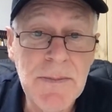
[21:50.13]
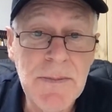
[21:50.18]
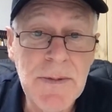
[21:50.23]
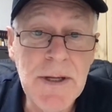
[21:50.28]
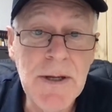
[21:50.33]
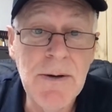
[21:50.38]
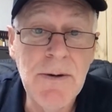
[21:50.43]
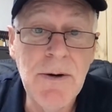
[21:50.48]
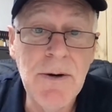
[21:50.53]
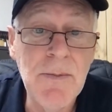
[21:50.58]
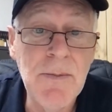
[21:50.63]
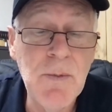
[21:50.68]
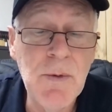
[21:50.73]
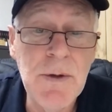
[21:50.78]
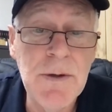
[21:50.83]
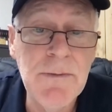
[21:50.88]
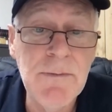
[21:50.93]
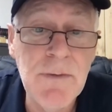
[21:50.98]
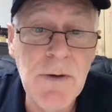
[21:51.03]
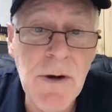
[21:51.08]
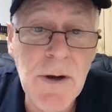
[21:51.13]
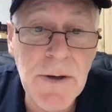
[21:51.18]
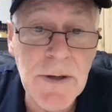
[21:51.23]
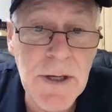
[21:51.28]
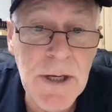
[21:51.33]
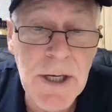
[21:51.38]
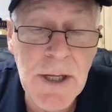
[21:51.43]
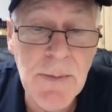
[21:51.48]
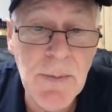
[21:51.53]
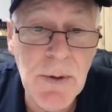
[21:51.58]
Now, I would invite
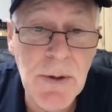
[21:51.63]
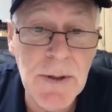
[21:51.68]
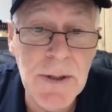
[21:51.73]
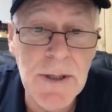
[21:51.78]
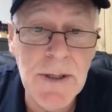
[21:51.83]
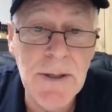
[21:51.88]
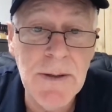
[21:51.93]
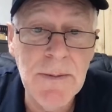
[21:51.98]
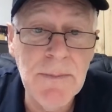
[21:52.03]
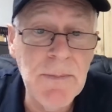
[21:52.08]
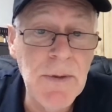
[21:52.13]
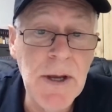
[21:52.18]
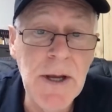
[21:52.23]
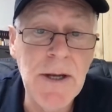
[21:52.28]
anybody,